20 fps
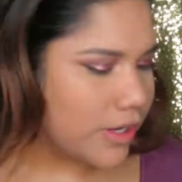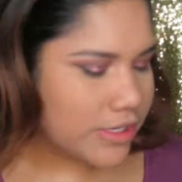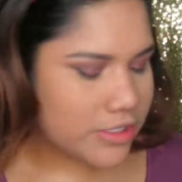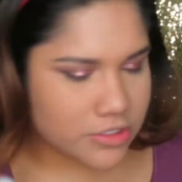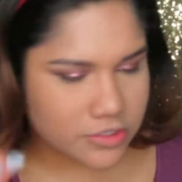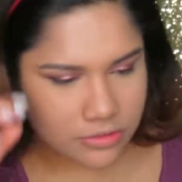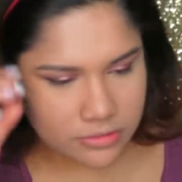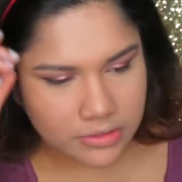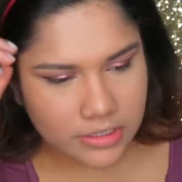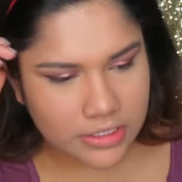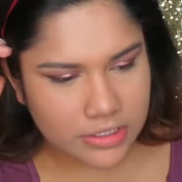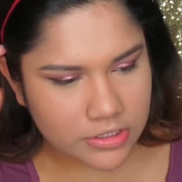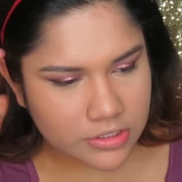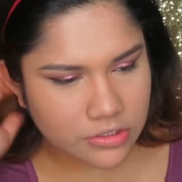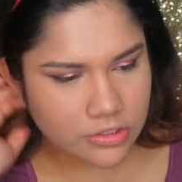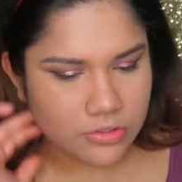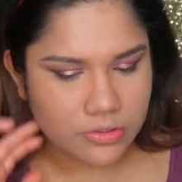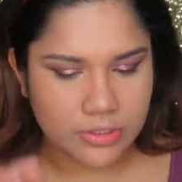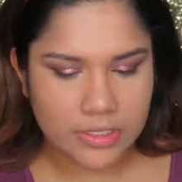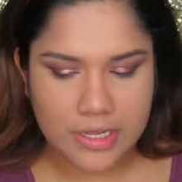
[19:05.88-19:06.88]
Well, I do like to
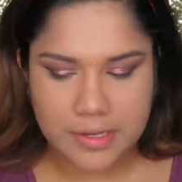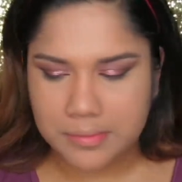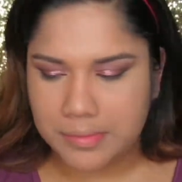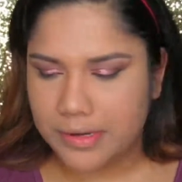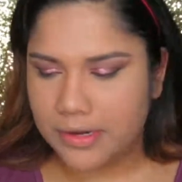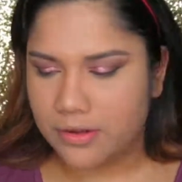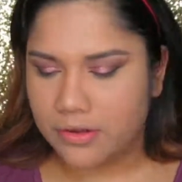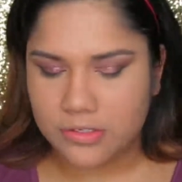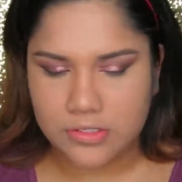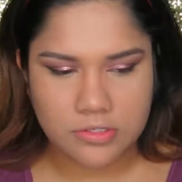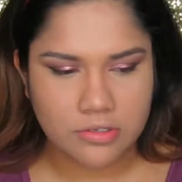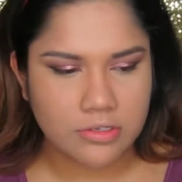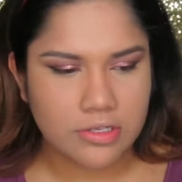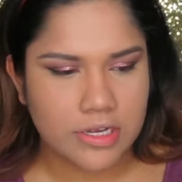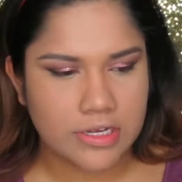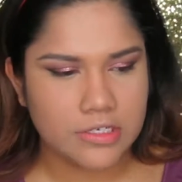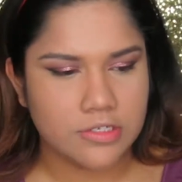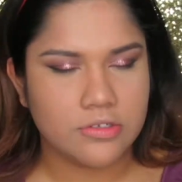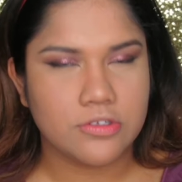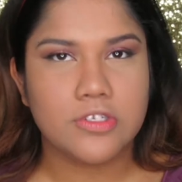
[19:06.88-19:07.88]
do that, but I also
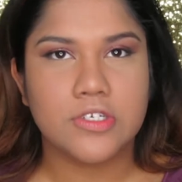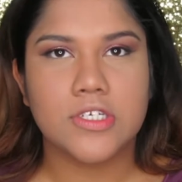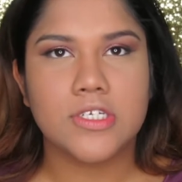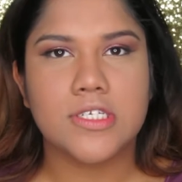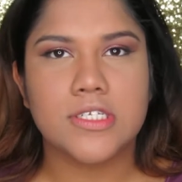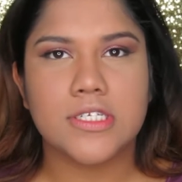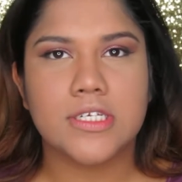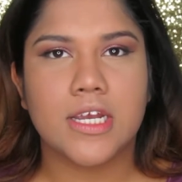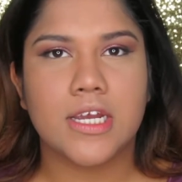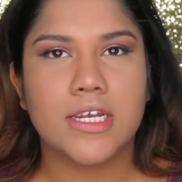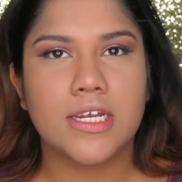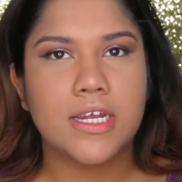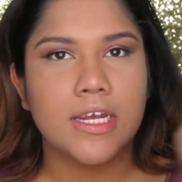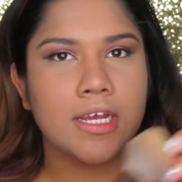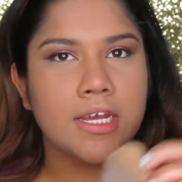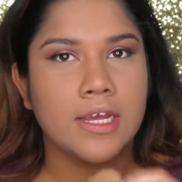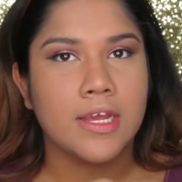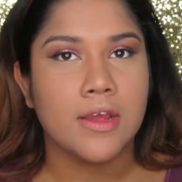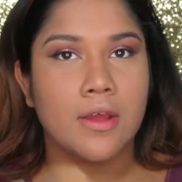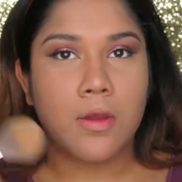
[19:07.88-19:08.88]
like to just kind
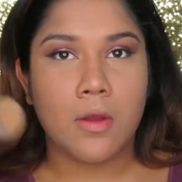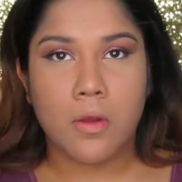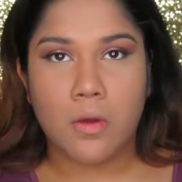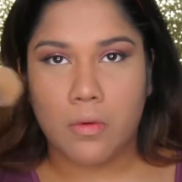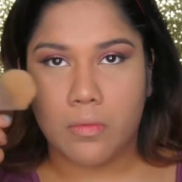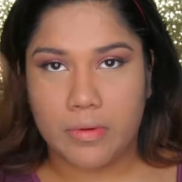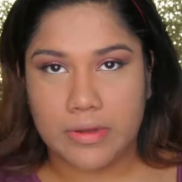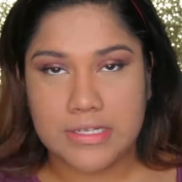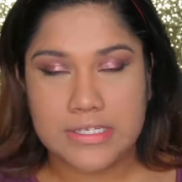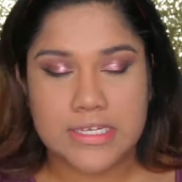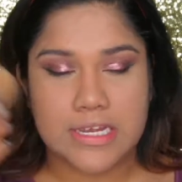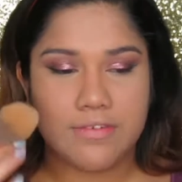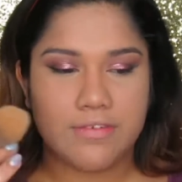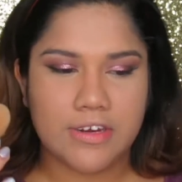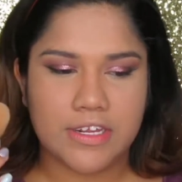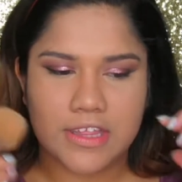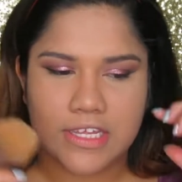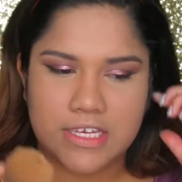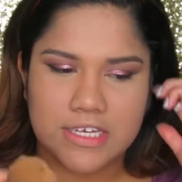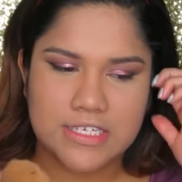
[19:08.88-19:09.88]
of, once
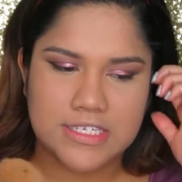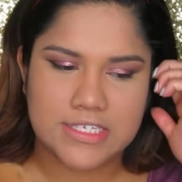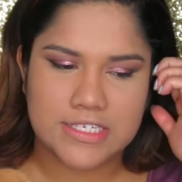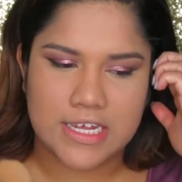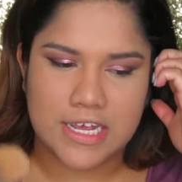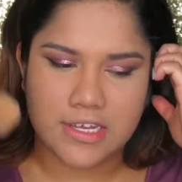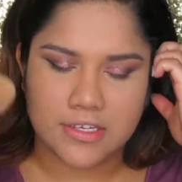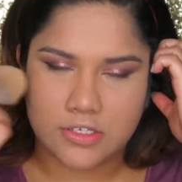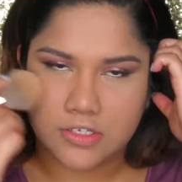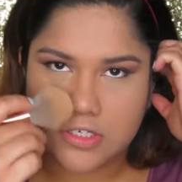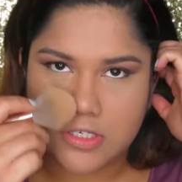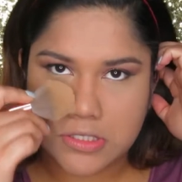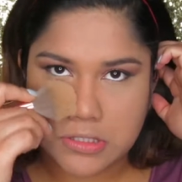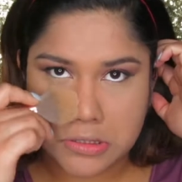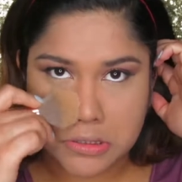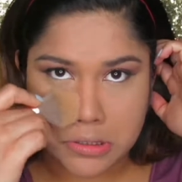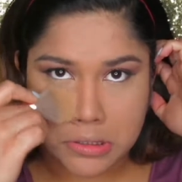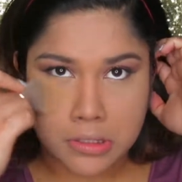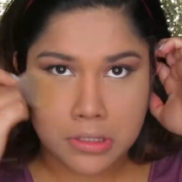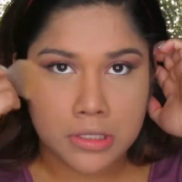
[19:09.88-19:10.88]
everything is set,
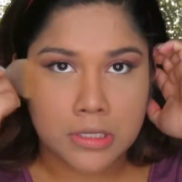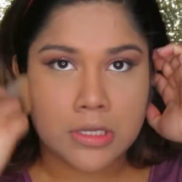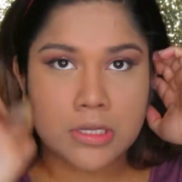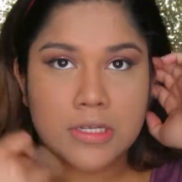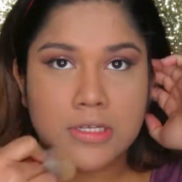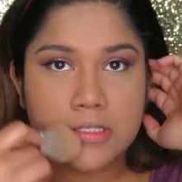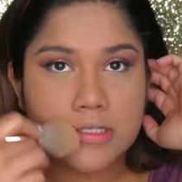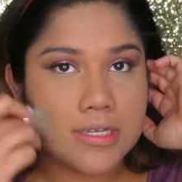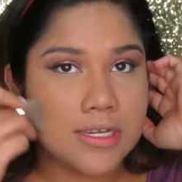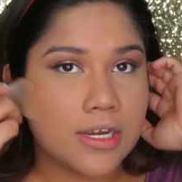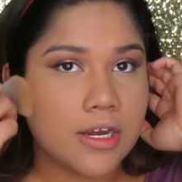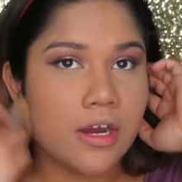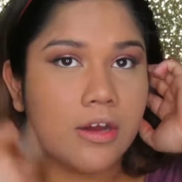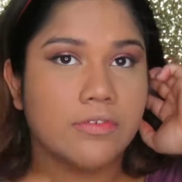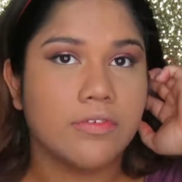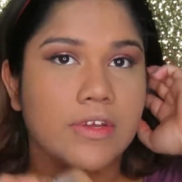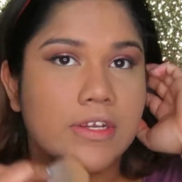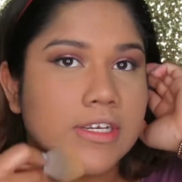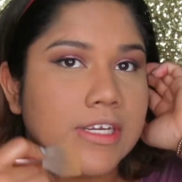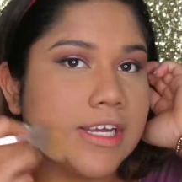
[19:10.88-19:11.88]
just take
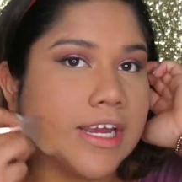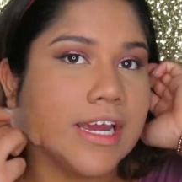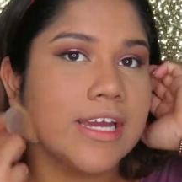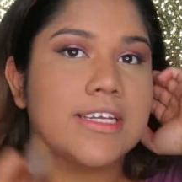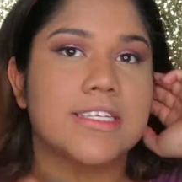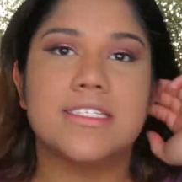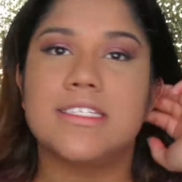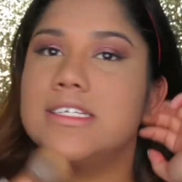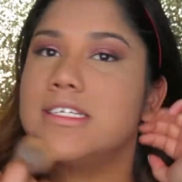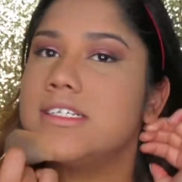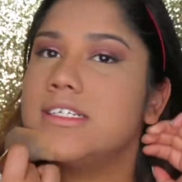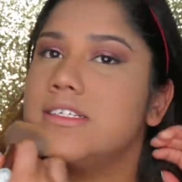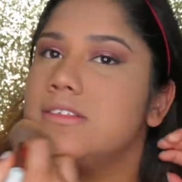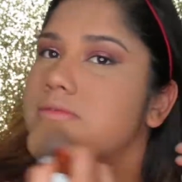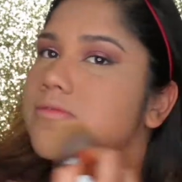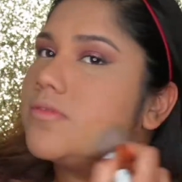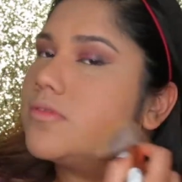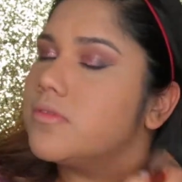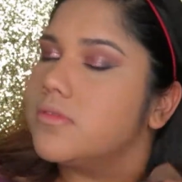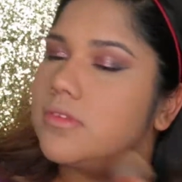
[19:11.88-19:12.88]
off any excess
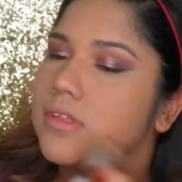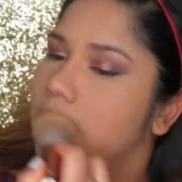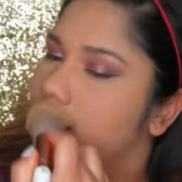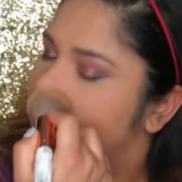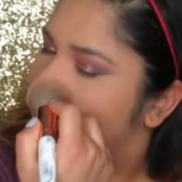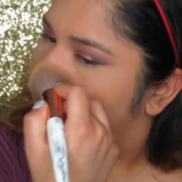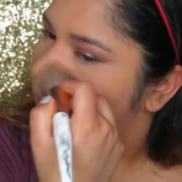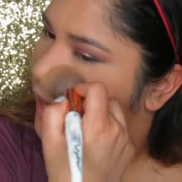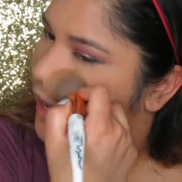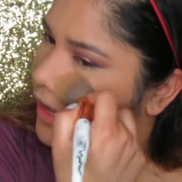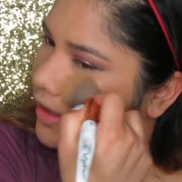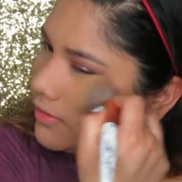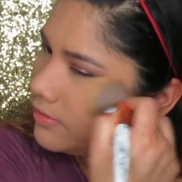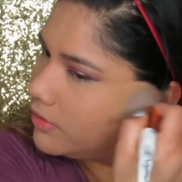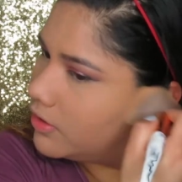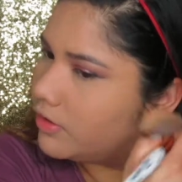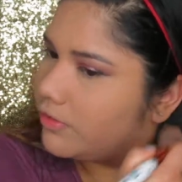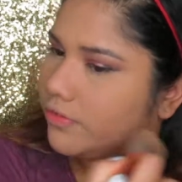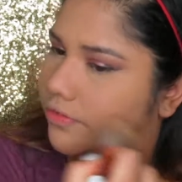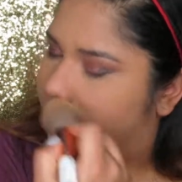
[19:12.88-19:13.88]
that I have
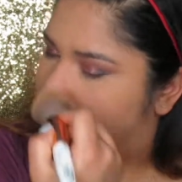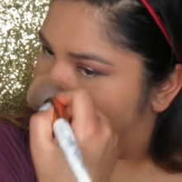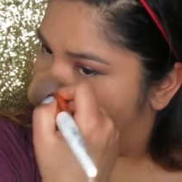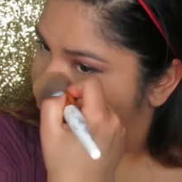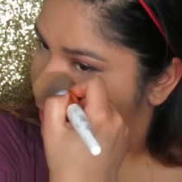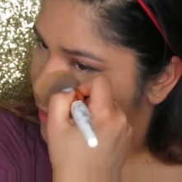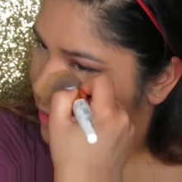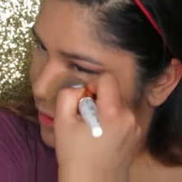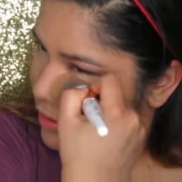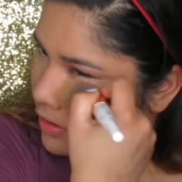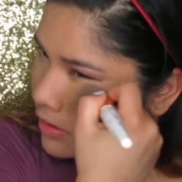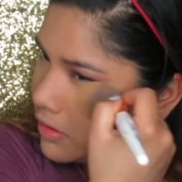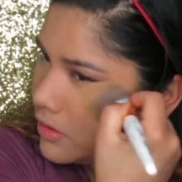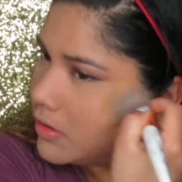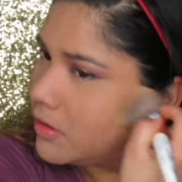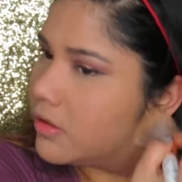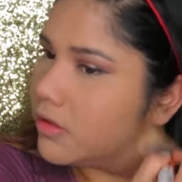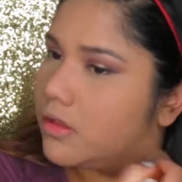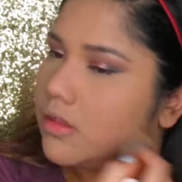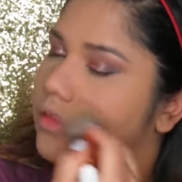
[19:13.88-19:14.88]
of
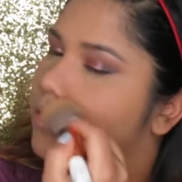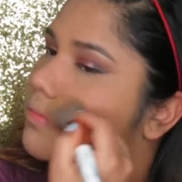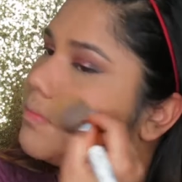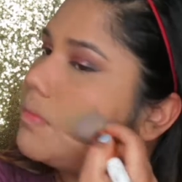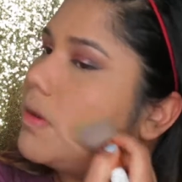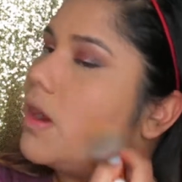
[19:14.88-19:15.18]
the